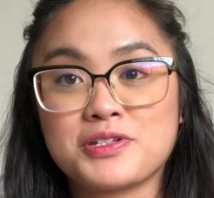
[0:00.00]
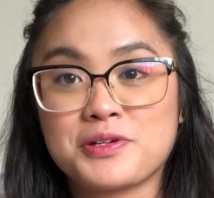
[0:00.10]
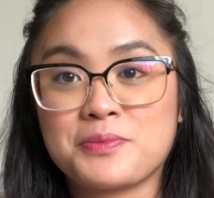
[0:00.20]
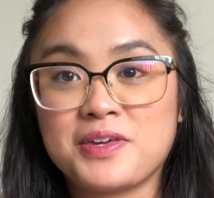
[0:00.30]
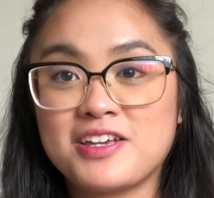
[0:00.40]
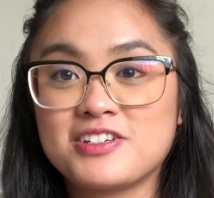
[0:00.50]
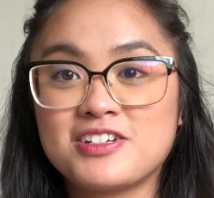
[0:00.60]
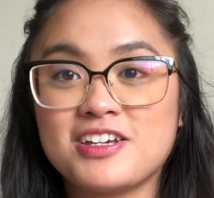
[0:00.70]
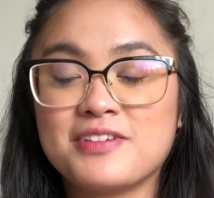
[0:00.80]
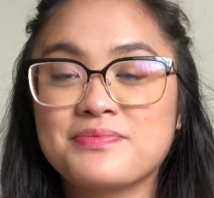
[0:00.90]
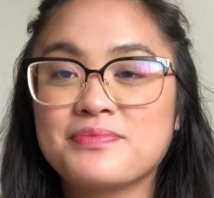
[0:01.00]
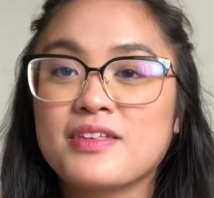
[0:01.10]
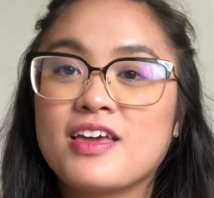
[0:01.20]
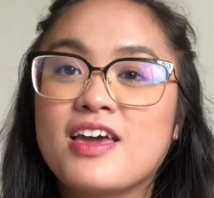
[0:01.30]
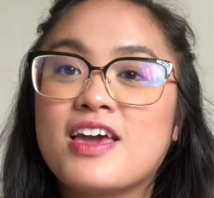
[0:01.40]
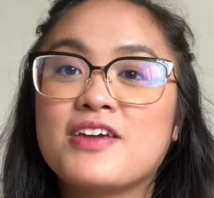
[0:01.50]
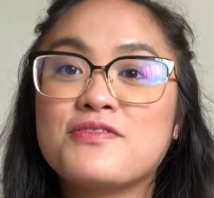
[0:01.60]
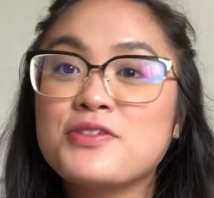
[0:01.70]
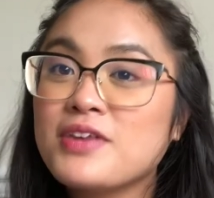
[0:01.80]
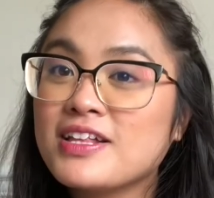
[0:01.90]
your PhD. If
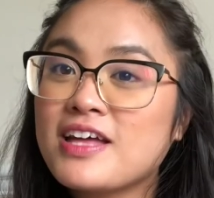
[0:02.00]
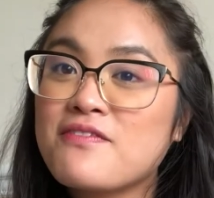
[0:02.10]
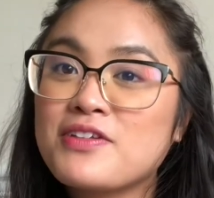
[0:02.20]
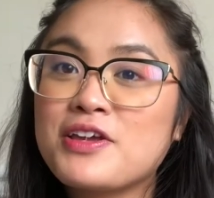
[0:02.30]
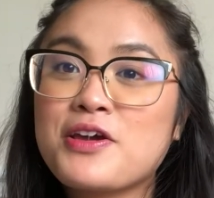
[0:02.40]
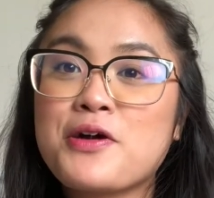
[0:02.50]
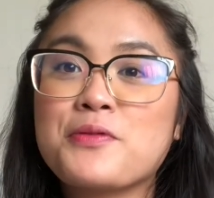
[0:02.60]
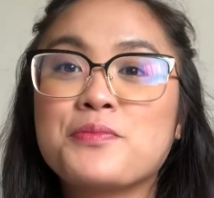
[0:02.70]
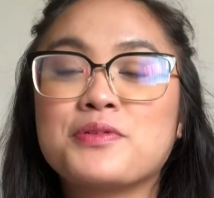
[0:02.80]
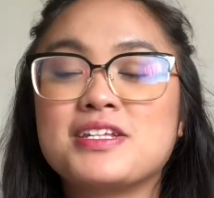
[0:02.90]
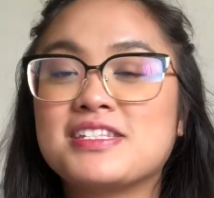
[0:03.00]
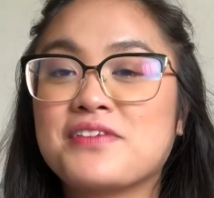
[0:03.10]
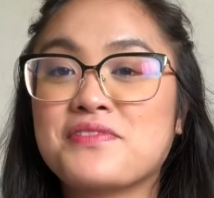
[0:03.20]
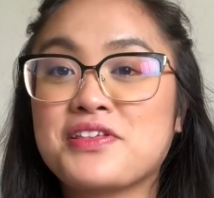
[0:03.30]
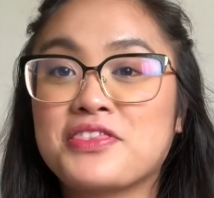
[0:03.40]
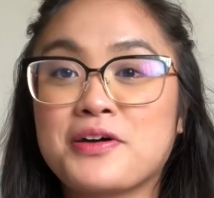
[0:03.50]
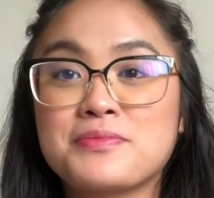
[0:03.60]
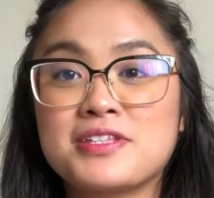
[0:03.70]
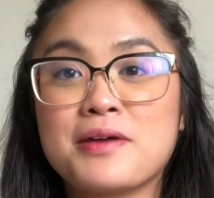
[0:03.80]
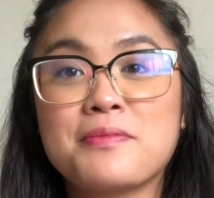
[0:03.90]
you like that video, please give it a
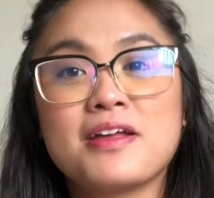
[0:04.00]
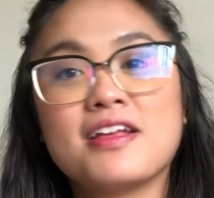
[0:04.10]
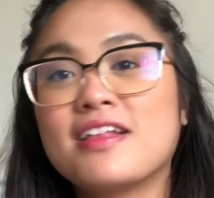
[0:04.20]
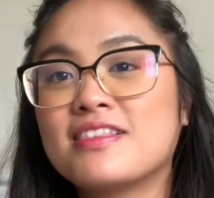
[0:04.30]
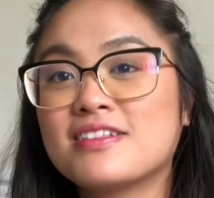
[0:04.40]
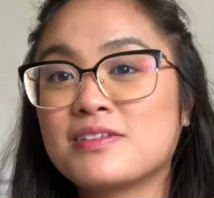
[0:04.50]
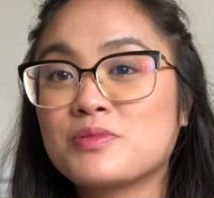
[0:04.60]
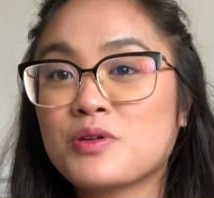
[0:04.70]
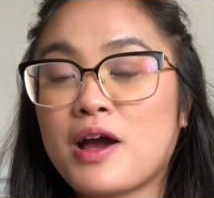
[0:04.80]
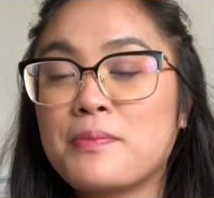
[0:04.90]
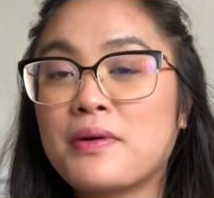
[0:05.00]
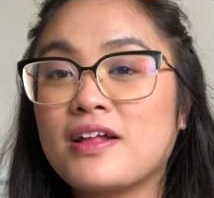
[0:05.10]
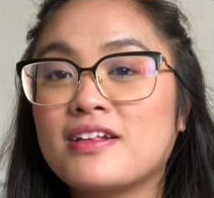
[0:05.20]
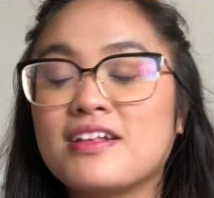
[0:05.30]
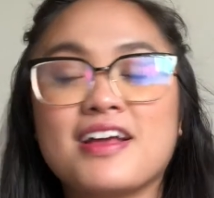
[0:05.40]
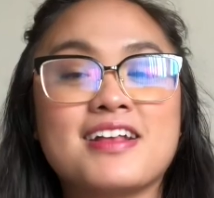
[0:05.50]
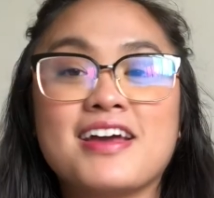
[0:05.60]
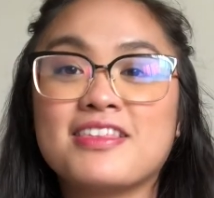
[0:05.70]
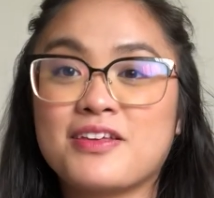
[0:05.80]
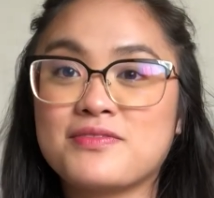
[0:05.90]
thumbs up and hit the subscribe button, and
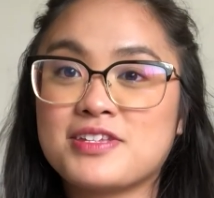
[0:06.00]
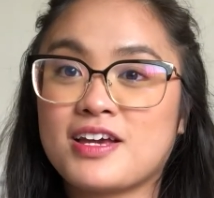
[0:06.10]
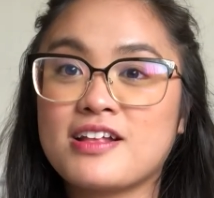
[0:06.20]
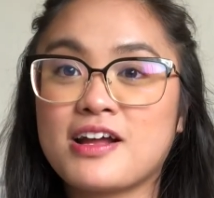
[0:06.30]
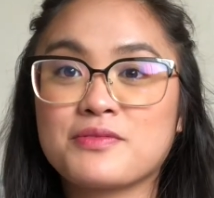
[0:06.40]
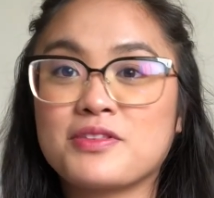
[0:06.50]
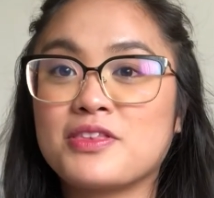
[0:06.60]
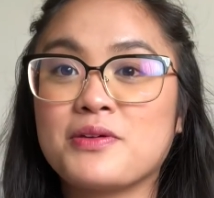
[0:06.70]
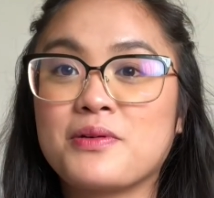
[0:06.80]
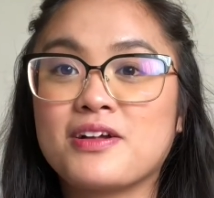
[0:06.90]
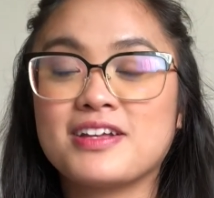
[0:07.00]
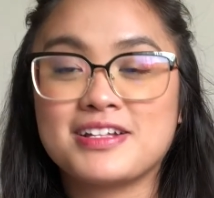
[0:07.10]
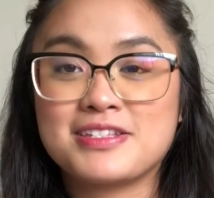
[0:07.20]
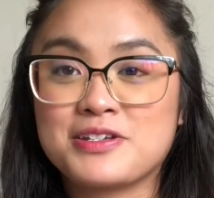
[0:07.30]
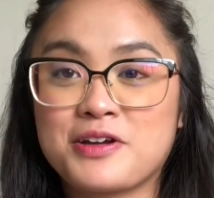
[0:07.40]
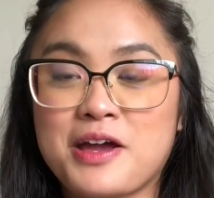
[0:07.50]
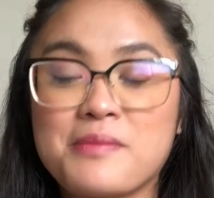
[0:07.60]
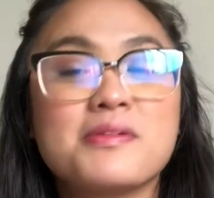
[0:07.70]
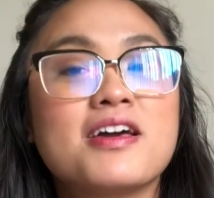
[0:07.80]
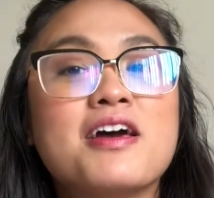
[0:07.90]
I'd love to connect with you on
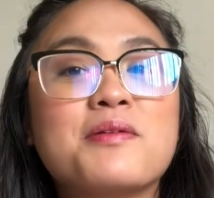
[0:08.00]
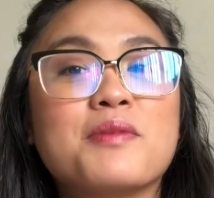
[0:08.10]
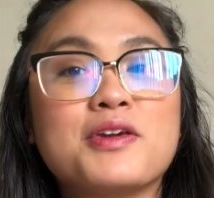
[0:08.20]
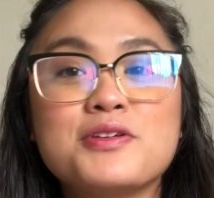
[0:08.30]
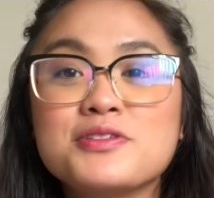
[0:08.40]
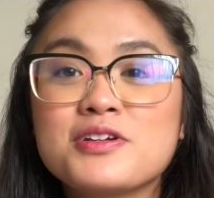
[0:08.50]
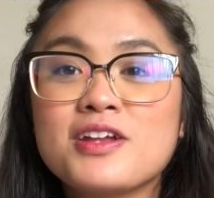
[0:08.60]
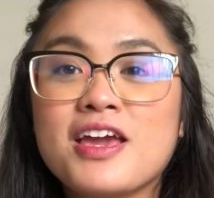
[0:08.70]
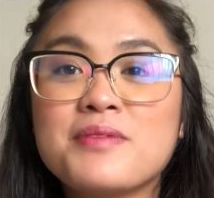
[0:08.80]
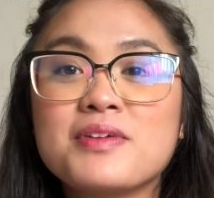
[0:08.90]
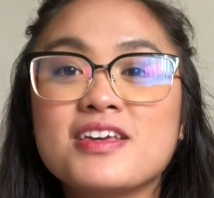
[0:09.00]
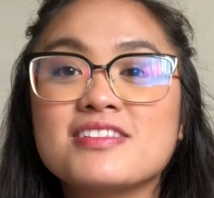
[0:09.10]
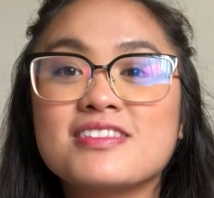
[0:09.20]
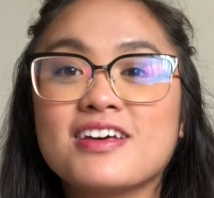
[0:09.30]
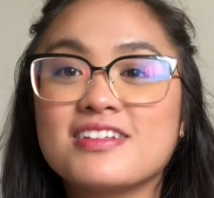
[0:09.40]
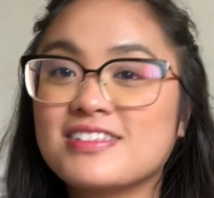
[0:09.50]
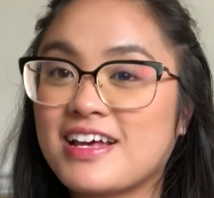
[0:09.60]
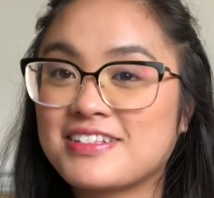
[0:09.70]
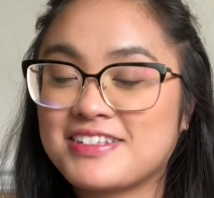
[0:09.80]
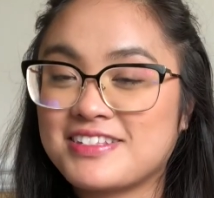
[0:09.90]
Instagram. My username is the
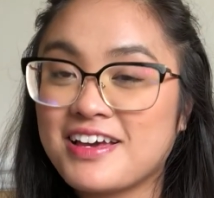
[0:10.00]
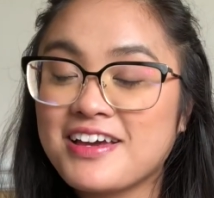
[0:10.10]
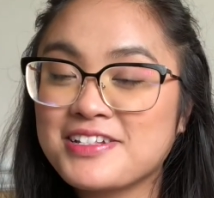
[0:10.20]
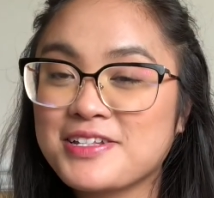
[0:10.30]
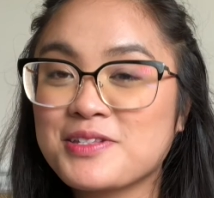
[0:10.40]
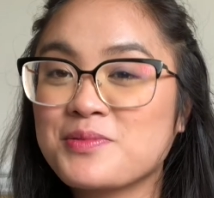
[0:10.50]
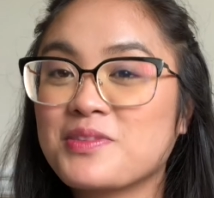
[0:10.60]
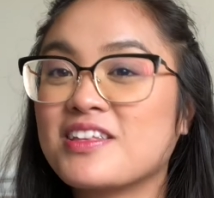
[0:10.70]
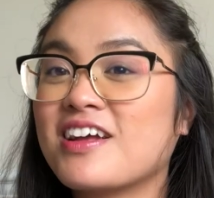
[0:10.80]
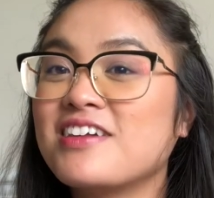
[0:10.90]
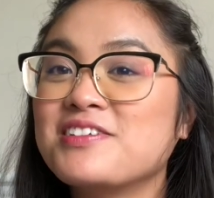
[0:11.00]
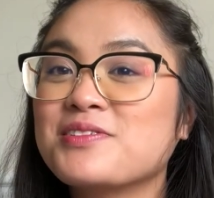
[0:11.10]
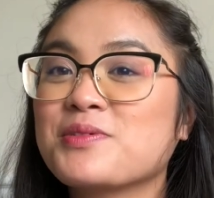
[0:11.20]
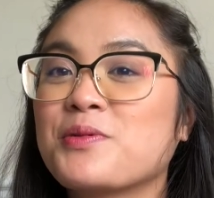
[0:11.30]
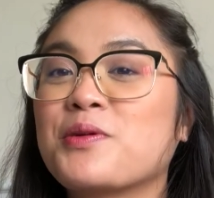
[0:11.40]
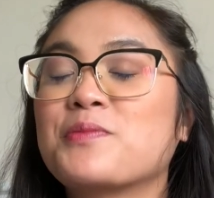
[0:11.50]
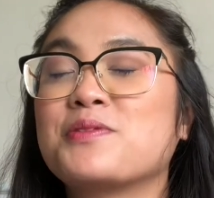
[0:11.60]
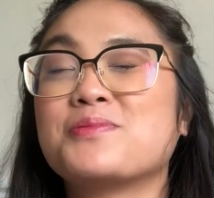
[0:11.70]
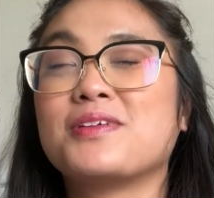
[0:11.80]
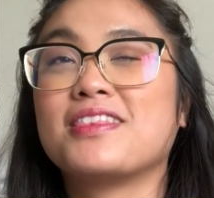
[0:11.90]
Sassy Scientist with an underscore
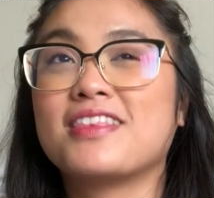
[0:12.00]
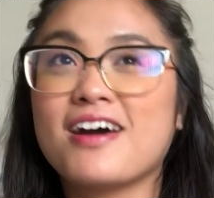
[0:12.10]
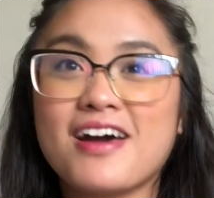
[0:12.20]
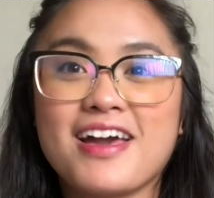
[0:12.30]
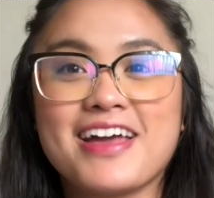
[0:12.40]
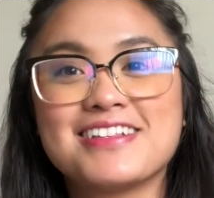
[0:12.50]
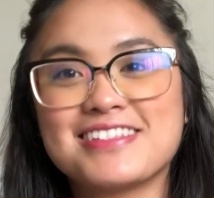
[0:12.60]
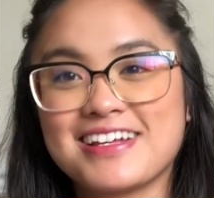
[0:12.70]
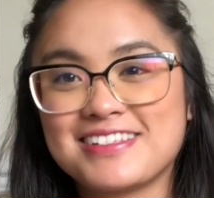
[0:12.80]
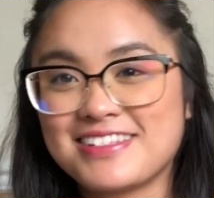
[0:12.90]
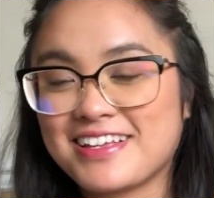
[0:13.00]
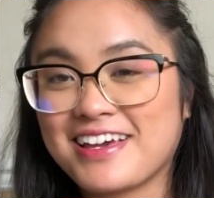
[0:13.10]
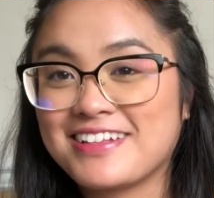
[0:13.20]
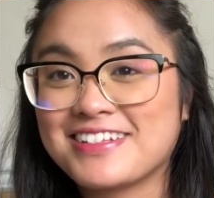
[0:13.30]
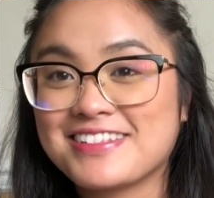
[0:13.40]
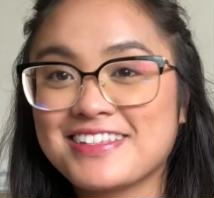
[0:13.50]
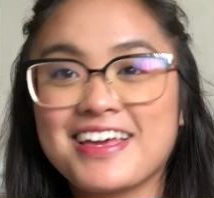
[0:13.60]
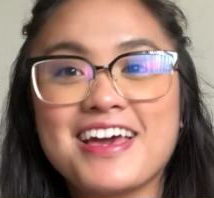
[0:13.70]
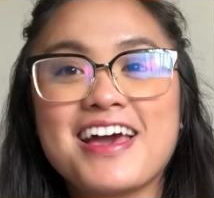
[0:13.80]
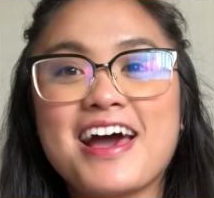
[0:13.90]
between the and Sassy Scientist.
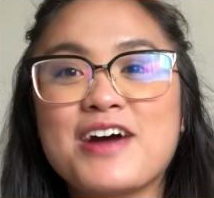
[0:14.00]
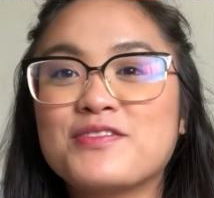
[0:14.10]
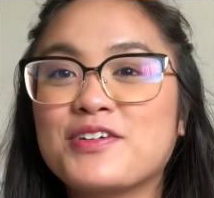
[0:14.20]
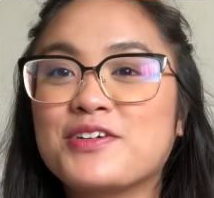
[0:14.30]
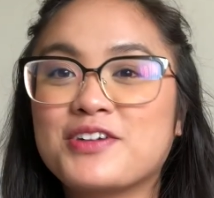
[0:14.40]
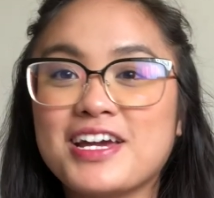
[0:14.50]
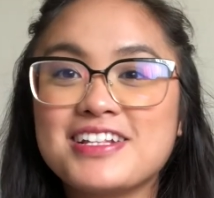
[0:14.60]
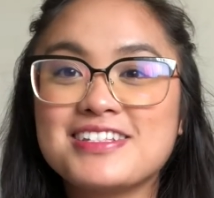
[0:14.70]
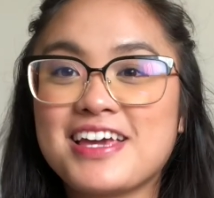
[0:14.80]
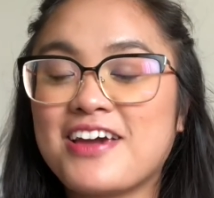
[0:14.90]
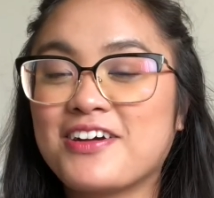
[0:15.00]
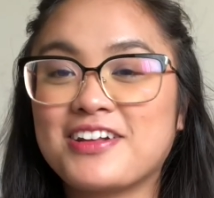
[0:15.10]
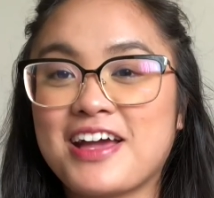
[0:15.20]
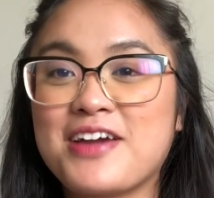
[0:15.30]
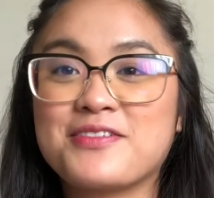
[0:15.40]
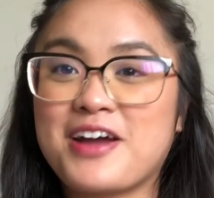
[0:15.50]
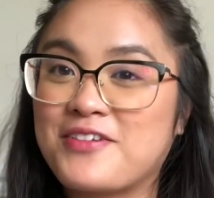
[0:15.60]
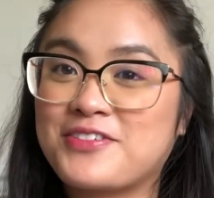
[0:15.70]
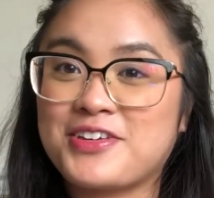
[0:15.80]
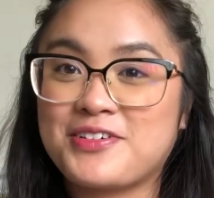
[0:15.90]
Have a great day or night wherever you